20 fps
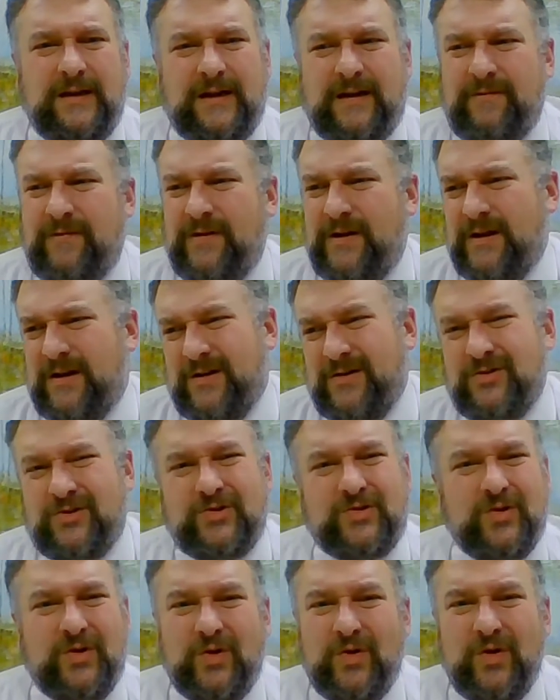have any
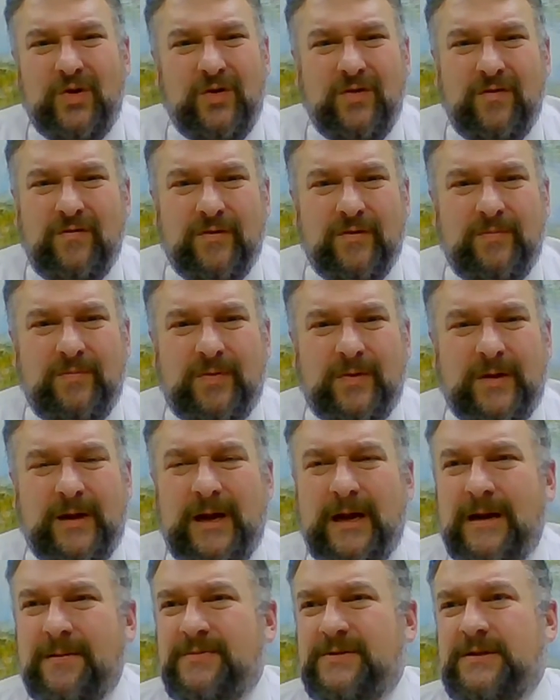control over,
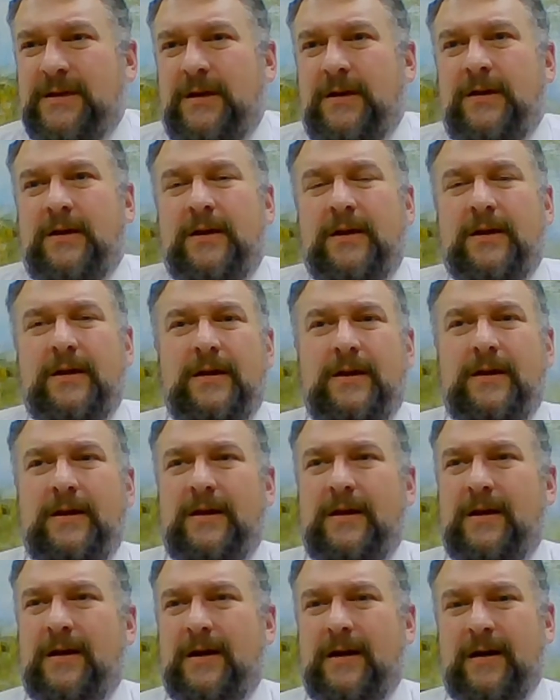perhaps, and
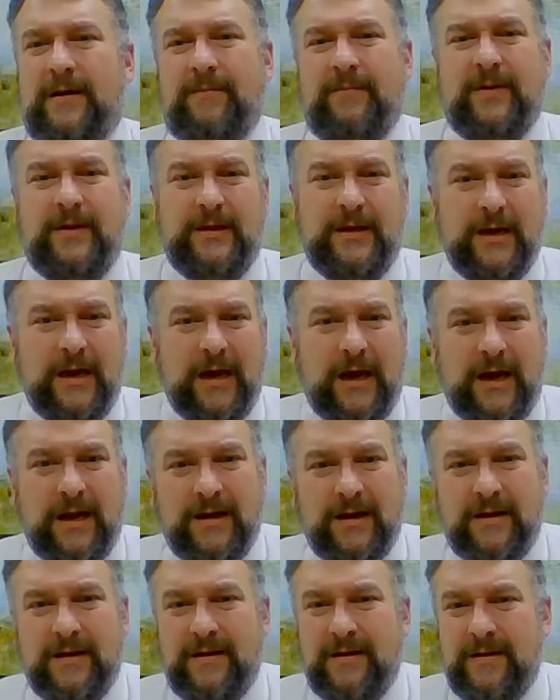but
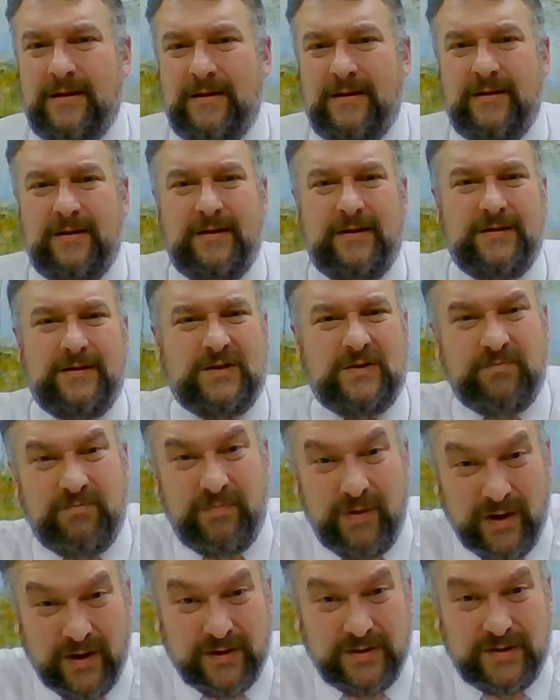yet
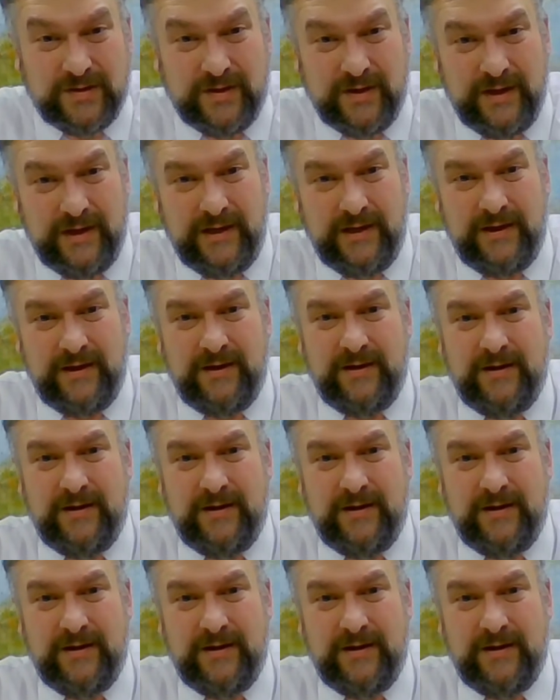spiritually,